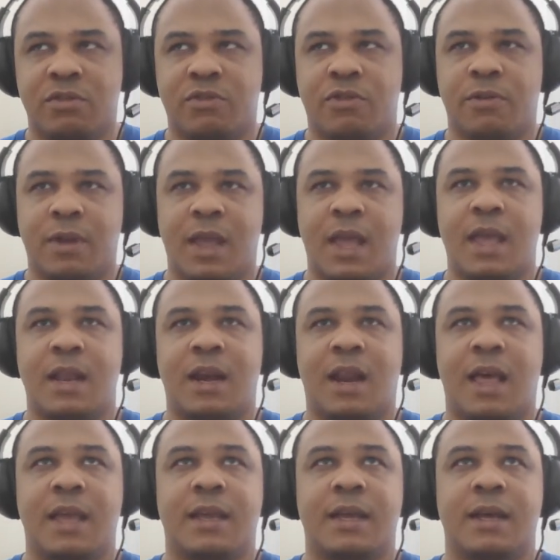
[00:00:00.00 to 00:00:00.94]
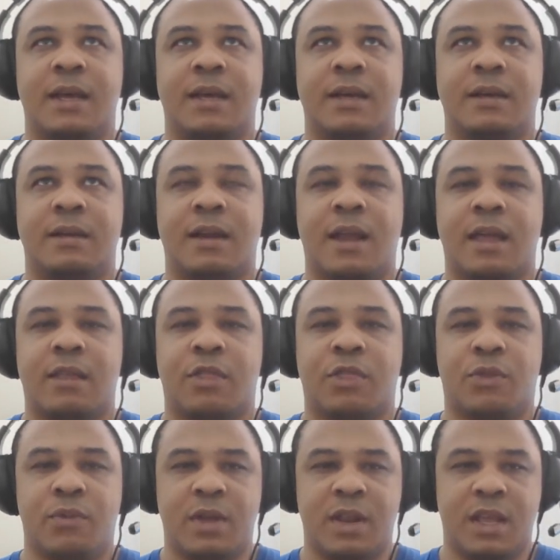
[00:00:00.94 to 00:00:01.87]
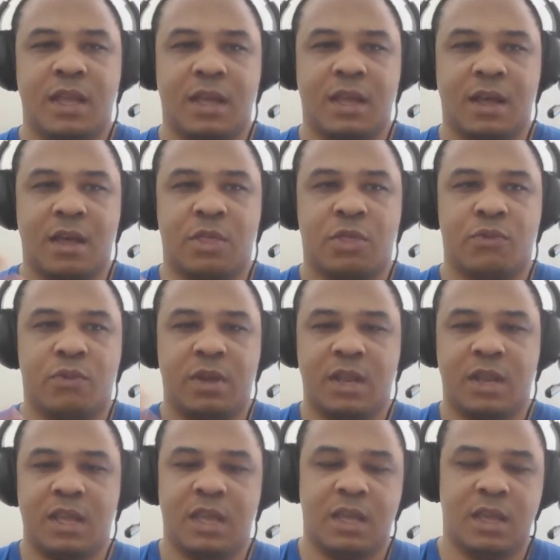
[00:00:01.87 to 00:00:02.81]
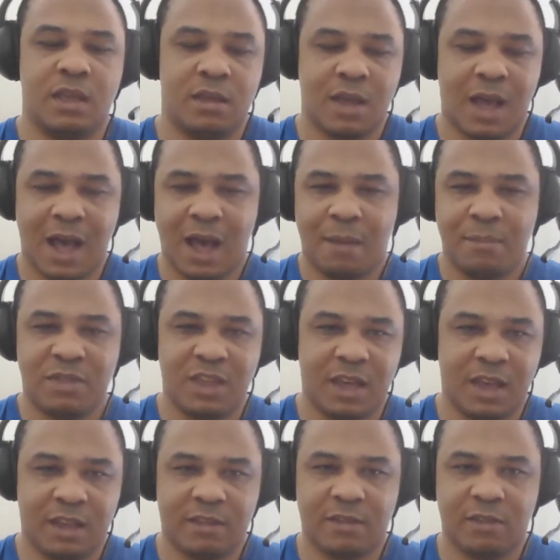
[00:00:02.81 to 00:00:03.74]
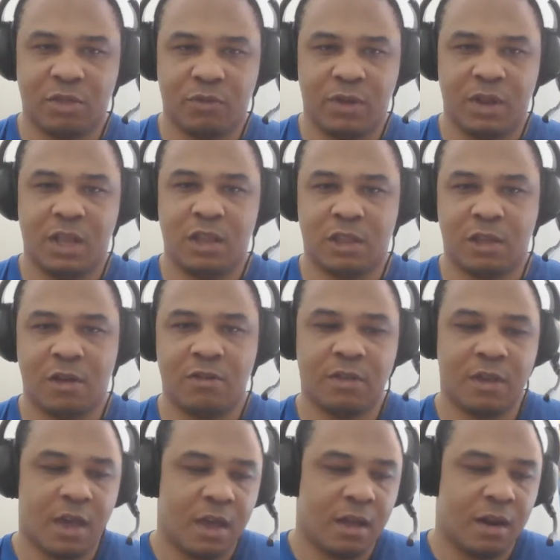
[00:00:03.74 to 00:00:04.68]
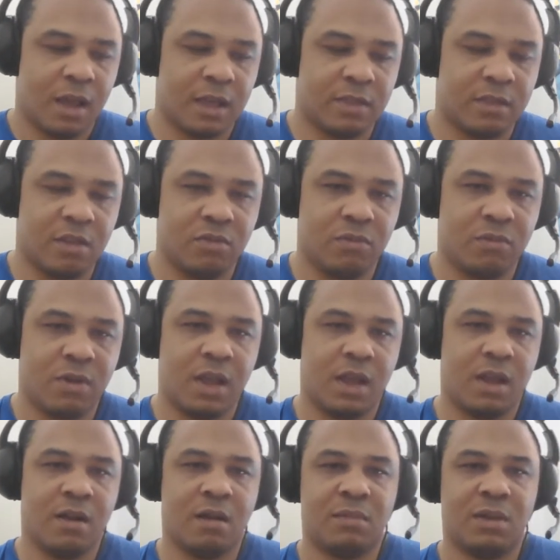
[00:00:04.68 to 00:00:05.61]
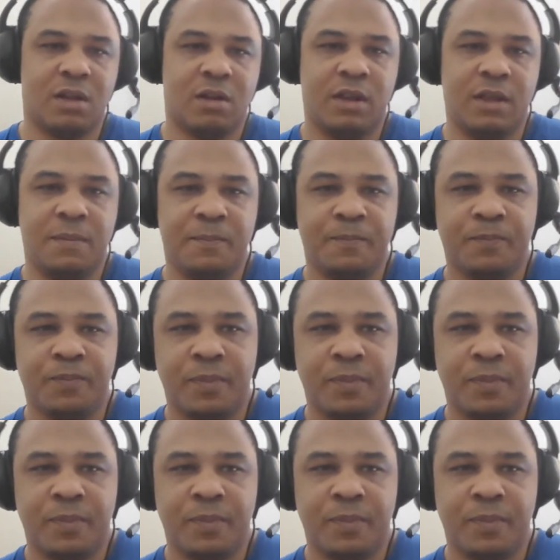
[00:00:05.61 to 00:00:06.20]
create 3D objects and 3D shows. Like this one right here, I'm learning.